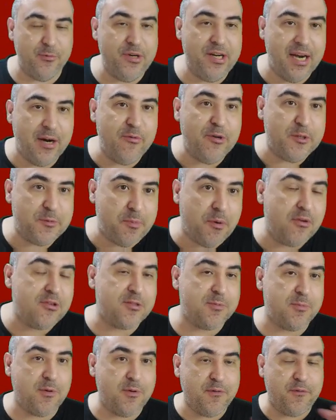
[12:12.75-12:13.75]
We are
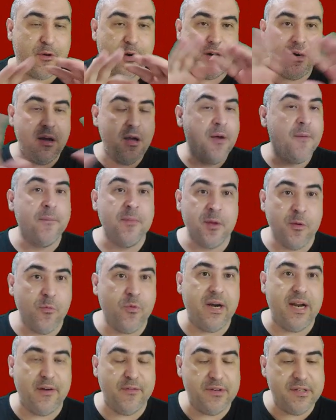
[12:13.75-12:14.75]
responsible for
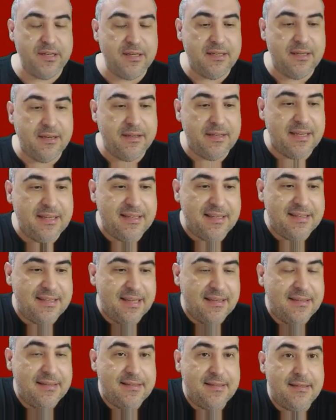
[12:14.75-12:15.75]
whatever the
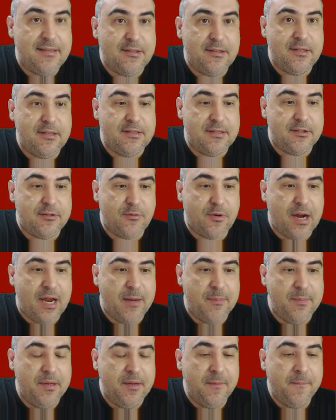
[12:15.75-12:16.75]
sentence is
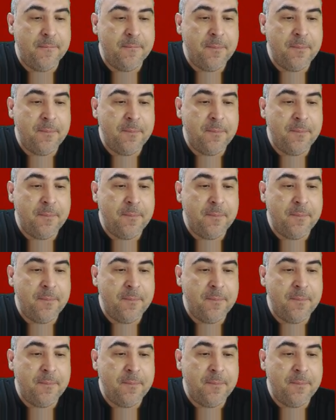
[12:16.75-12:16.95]
describing.